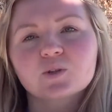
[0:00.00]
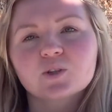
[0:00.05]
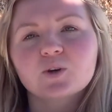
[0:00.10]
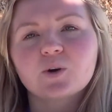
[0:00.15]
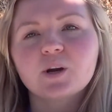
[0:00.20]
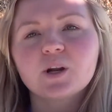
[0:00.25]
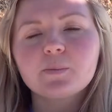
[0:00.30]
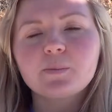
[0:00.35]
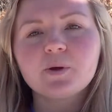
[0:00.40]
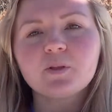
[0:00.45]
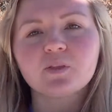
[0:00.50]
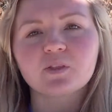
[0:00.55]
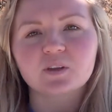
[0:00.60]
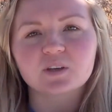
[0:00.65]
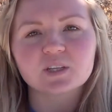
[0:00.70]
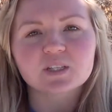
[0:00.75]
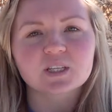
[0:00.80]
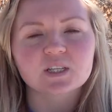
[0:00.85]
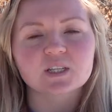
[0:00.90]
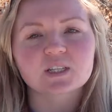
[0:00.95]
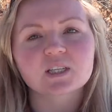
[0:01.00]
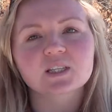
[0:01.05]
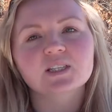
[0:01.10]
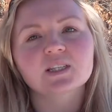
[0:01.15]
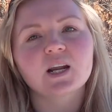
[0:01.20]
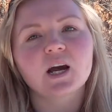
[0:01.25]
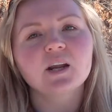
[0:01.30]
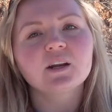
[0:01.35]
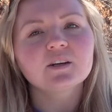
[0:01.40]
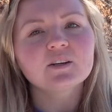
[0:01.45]
what's great about this is
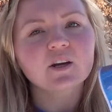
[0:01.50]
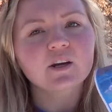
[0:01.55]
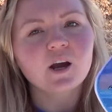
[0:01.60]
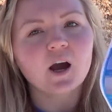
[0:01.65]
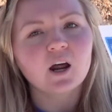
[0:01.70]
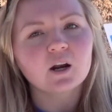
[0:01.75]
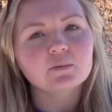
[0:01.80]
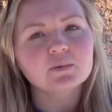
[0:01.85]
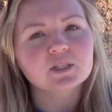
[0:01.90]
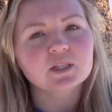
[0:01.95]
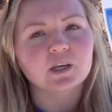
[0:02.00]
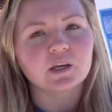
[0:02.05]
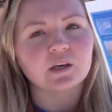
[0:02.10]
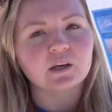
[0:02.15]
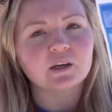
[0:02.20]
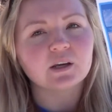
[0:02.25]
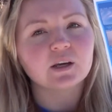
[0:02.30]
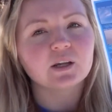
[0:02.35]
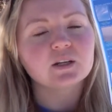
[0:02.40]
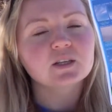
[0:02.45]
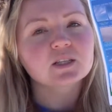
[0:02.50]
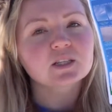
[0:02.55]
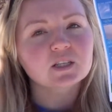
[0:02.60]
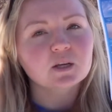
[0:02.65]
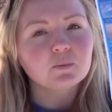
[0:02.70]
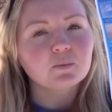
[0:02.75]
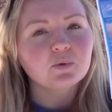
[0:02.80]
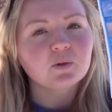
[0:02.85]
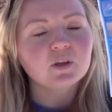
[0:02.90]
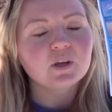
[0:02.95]
it's not a dichotomous key, it is
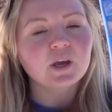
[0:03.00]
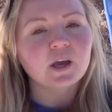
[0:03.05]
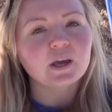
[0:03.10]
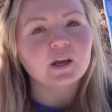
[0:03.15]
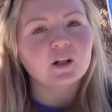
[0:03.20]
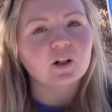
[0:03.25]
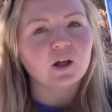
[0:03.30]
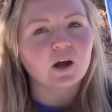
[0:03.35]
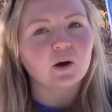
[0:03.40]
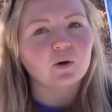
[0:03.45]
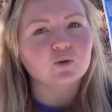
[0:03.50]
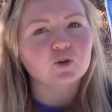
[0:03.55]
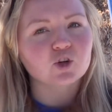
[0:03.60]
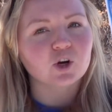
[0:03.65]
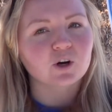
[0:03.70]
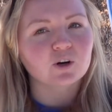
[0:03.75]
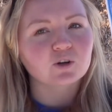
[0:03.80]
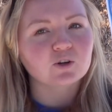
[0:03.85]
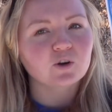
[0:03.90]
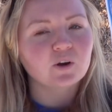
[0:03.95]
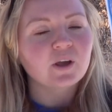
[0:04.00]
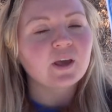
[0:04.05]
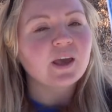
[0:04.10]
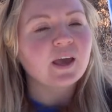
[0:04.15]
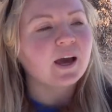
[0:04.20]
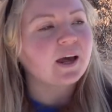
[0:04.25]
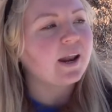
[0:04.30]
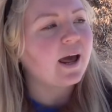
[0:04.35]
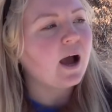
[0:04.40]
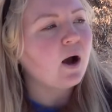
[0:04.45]
simply a cloud chart.
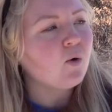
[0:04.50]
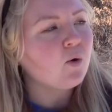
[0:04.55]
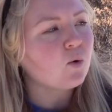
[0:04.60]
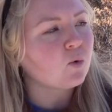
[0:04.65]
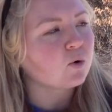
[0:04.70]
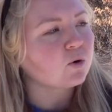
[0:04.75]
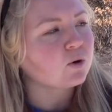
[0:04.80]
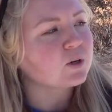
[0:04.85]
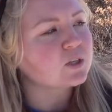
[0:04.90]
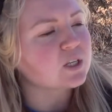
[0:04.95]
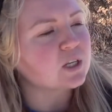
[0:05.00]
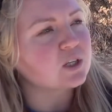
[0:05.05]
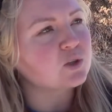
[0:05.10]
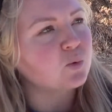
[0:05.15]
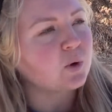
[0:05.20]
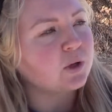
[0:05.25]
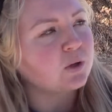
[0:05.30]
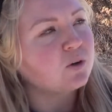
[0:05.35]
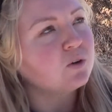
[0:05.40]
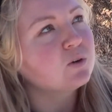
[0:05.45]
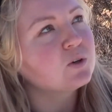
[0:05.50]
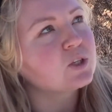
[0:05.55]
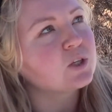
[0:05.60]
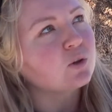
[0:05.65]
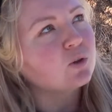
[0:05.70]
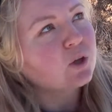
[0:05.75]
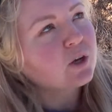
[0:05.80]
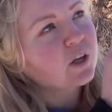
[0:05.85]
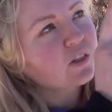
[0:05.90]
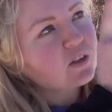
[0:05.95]
And how it works is what you do is
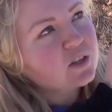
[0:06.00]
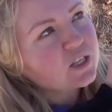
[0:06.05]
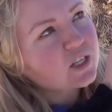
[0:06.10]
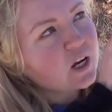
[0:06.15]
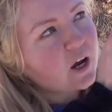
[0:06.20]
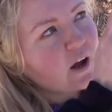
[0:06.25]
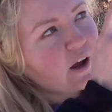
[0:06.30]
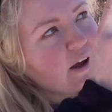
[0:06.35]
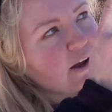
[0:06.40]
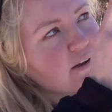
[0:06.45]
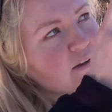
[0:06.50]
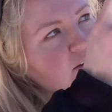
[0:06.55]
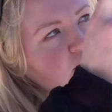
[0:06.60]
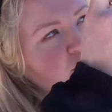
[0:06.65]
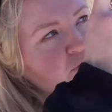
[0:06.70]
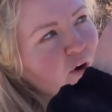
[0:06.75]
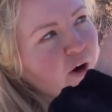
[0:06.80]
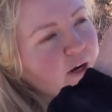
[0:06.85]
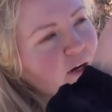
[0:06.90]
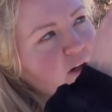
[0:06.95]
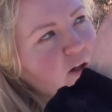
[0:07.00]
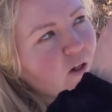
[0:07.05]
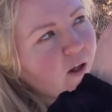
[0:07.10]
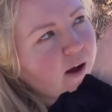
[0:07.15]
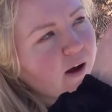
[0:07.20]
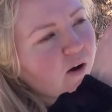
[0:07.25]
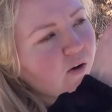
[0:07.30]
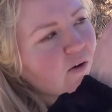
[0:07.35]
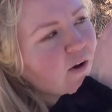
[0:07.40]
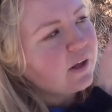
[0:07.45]
you look at the sky, you find a
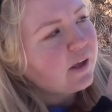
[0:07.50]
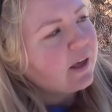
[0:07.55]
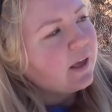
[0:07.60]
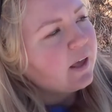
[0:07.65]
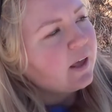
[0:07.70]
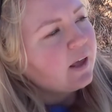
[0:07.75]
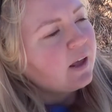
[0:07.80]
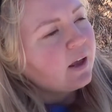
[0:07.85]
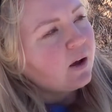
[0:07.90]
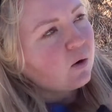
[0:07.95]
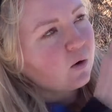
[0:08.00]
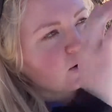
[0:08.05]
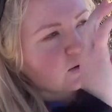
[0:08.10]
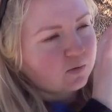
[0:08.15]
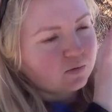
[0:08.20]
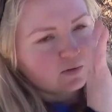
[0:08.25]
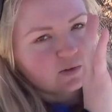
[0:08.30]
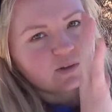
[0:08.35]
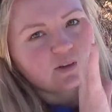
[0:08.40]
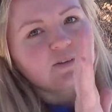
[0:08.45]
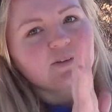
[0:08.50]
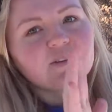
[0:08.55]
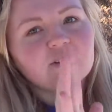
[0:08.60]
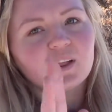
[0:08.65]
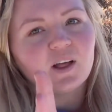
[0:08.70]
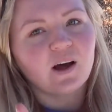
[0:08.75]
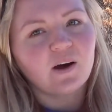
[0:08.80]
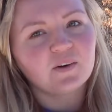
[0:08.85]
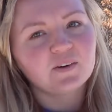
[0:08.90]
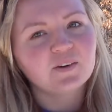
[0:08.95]
cloud,
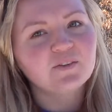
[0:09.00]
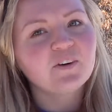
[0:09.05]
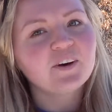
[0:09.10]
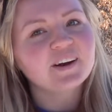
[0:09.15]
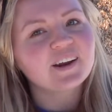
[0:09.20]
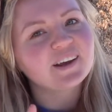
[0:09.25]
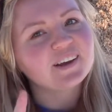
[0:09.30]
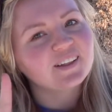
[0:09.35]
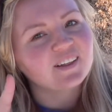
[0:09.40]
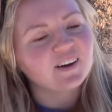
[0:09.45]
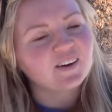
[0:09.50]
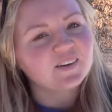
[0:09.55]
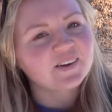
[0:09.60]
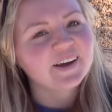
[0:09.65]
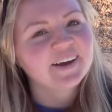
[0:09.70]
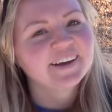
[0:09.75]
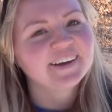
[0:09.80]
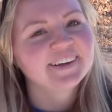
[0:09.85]
you find a cloud.